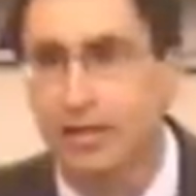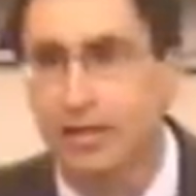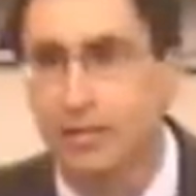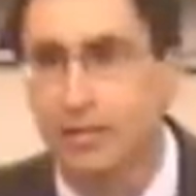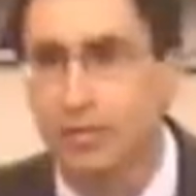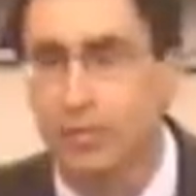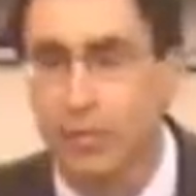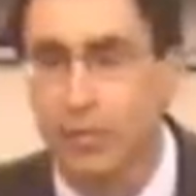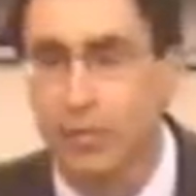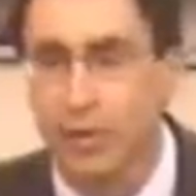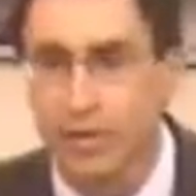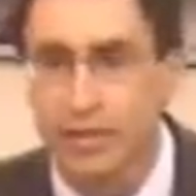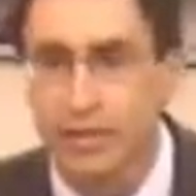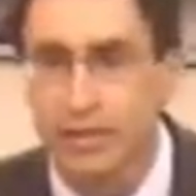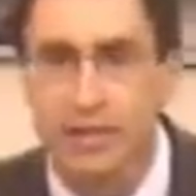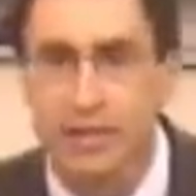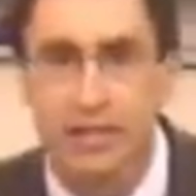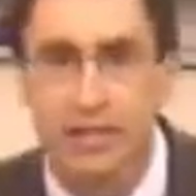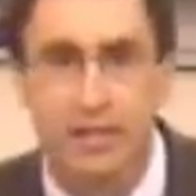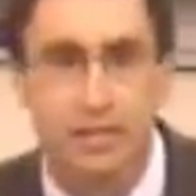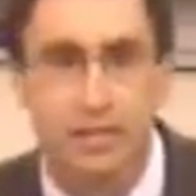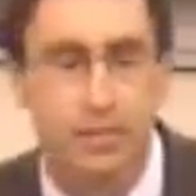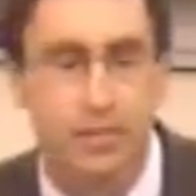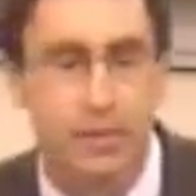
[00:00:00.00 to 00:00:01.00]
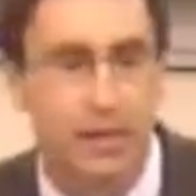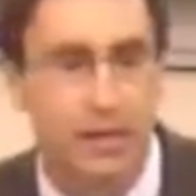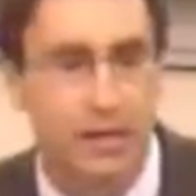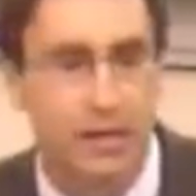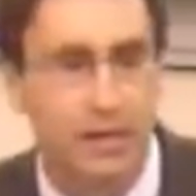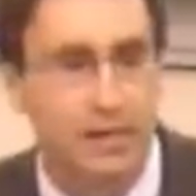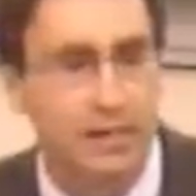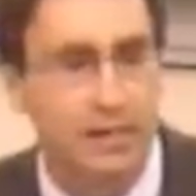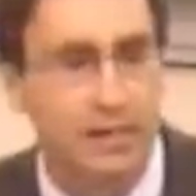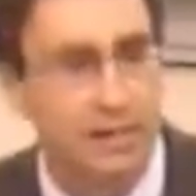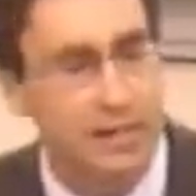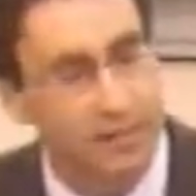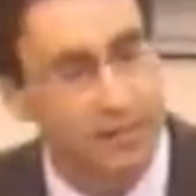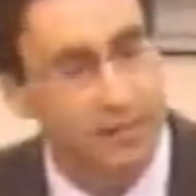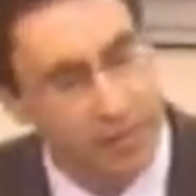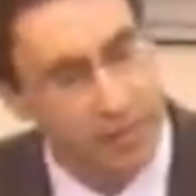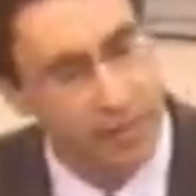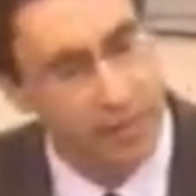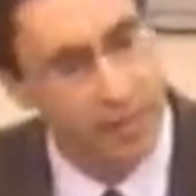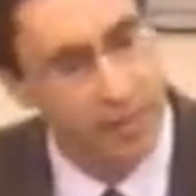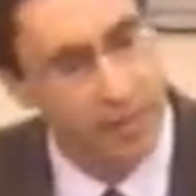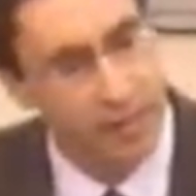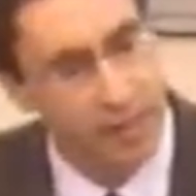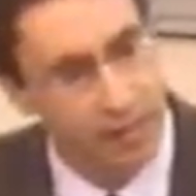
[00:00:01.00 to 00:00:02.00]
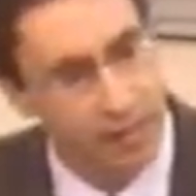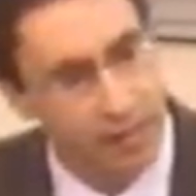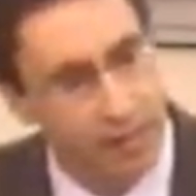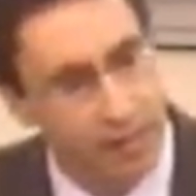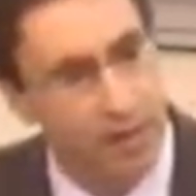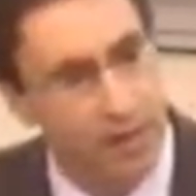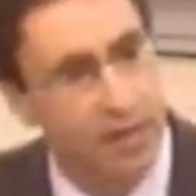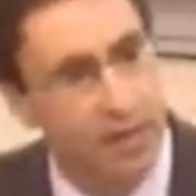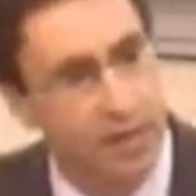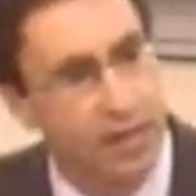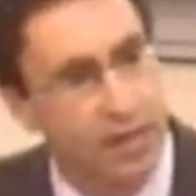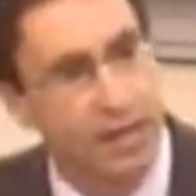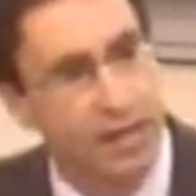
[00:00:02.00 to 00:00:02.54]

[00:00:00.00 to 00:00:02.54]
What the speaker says: in one sense because even here